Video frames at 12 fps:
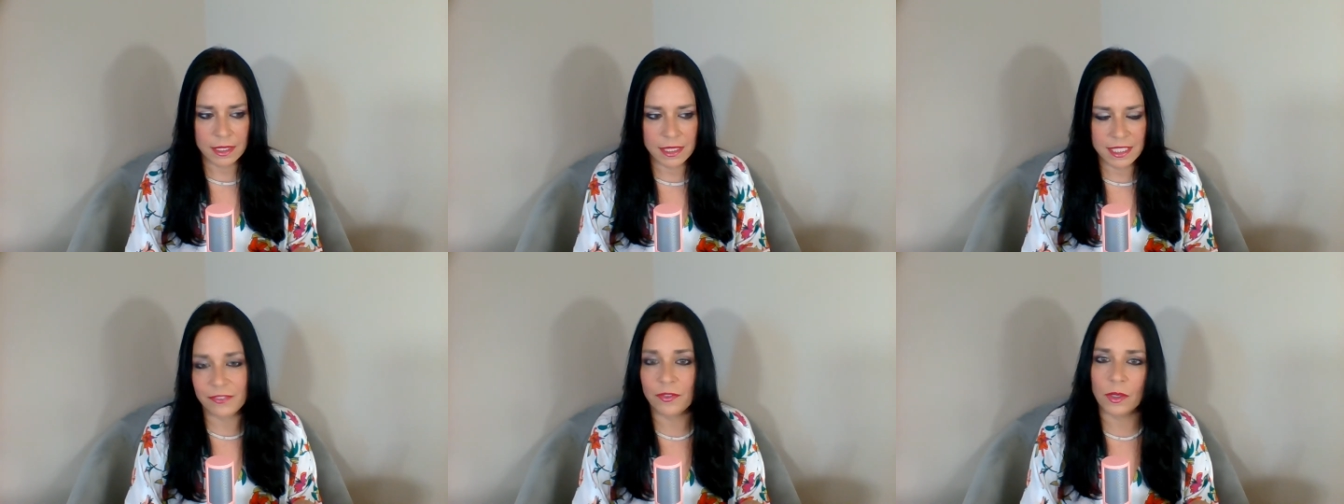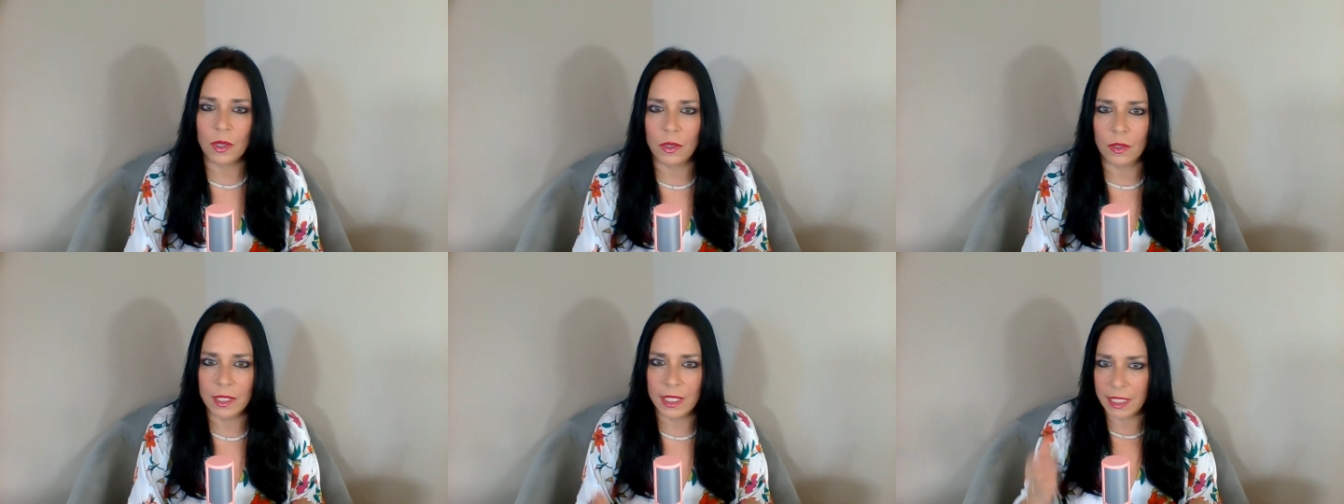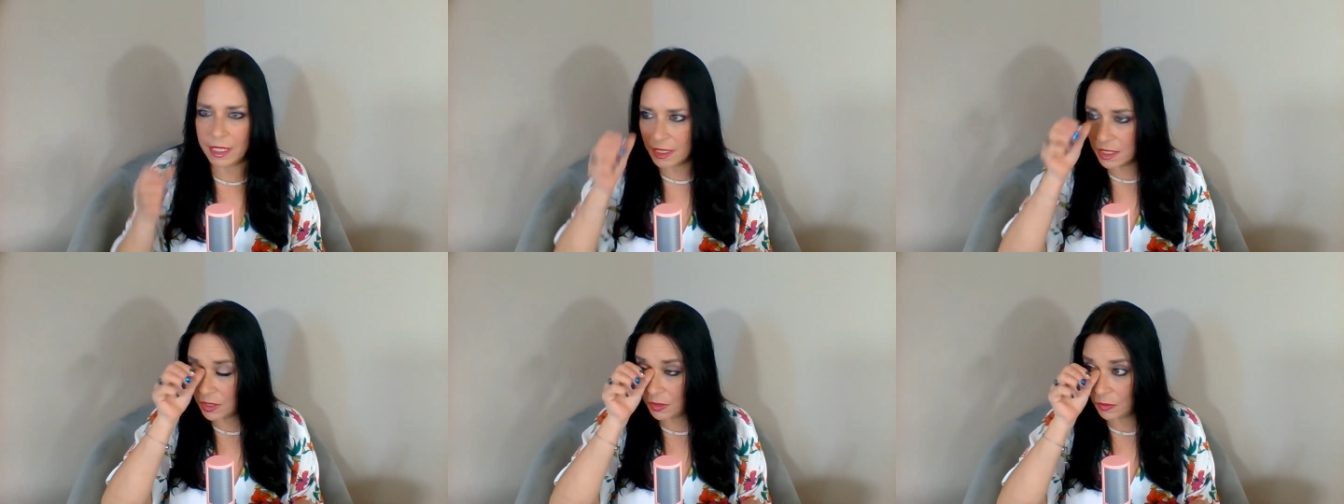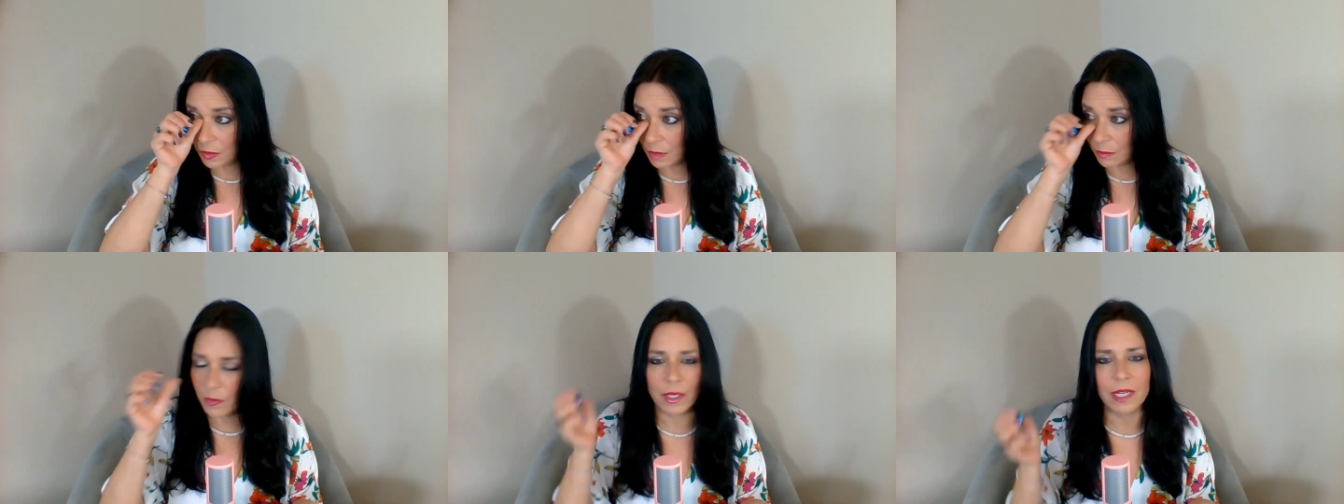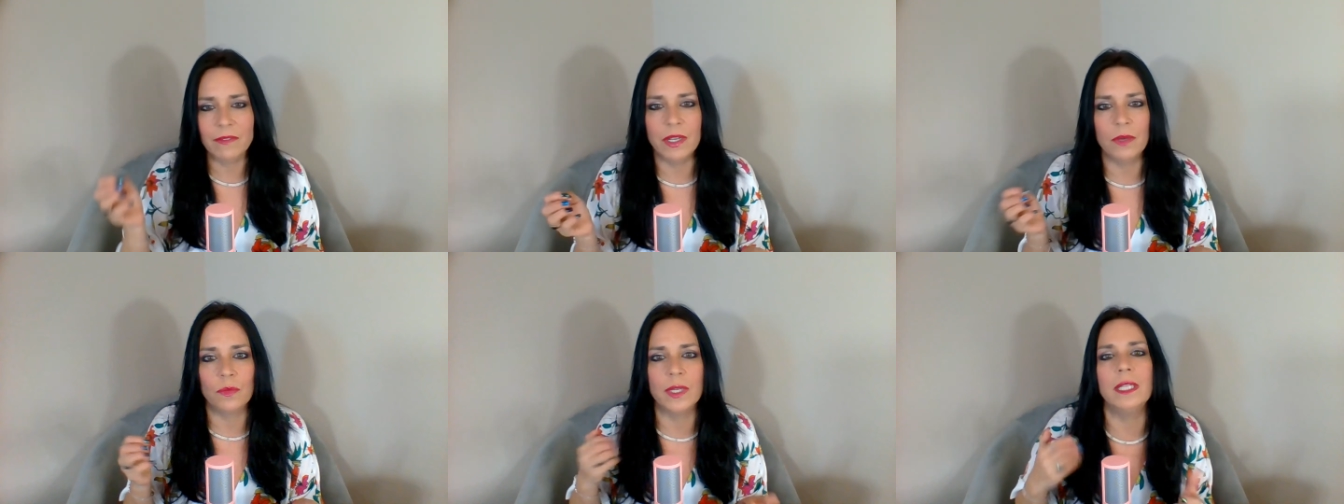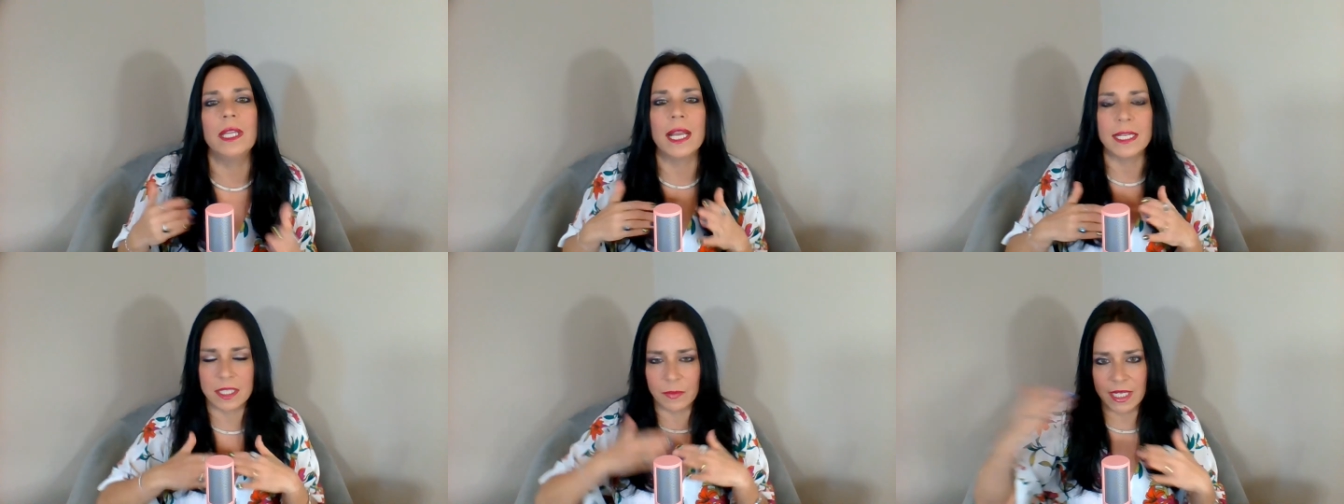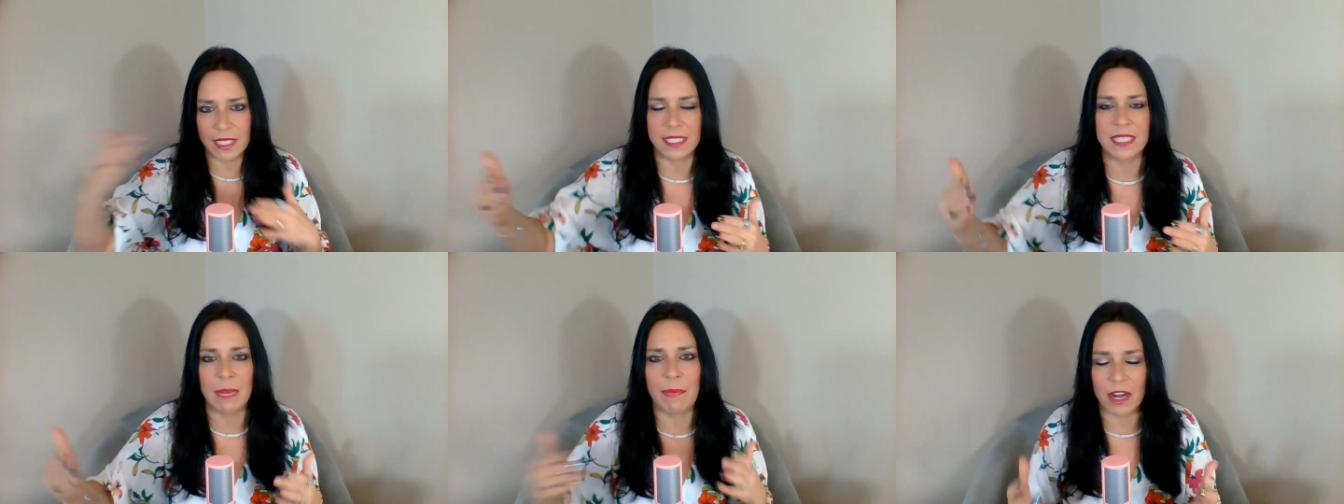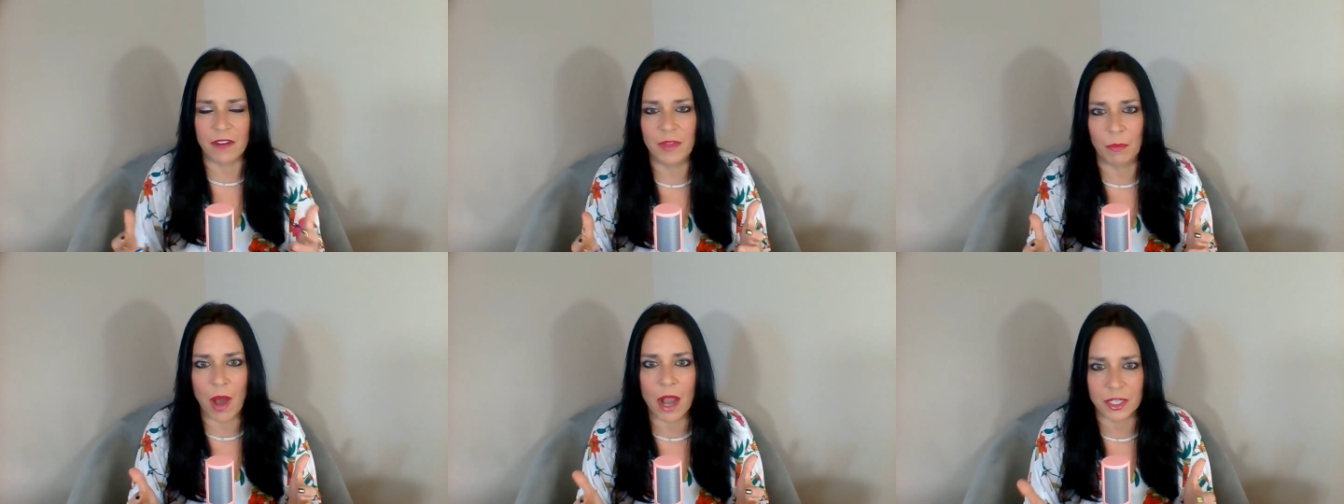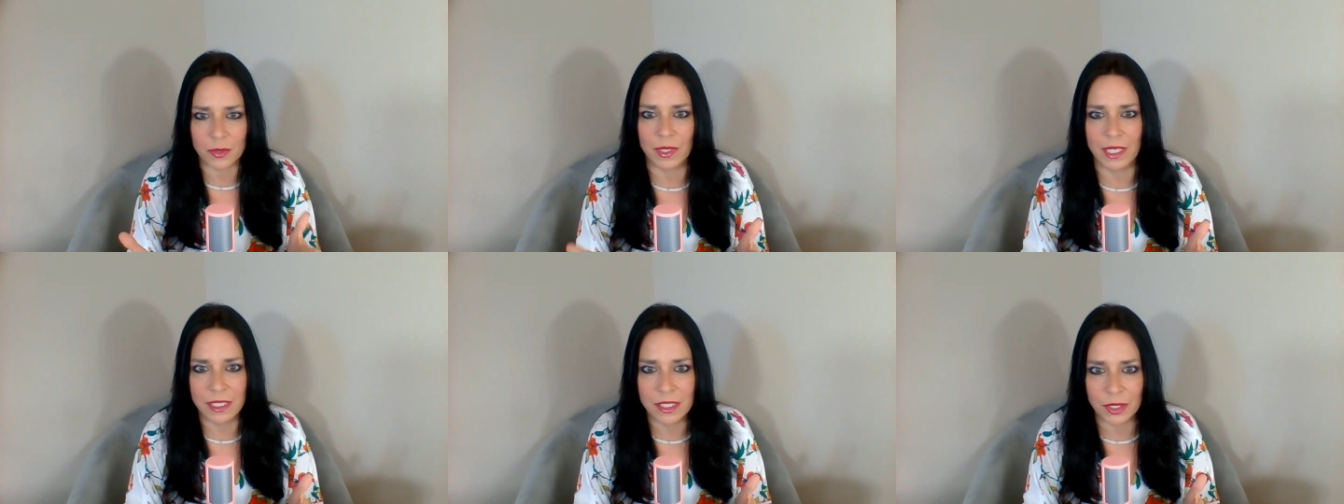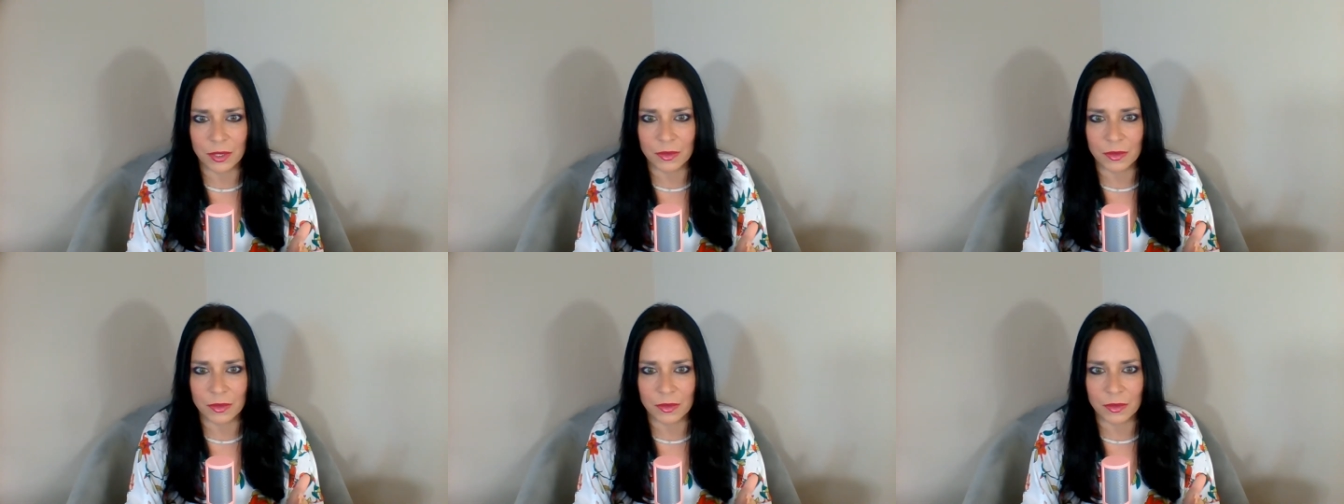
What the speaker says: difficult it is we don't even realize that we can step out of the box we're into.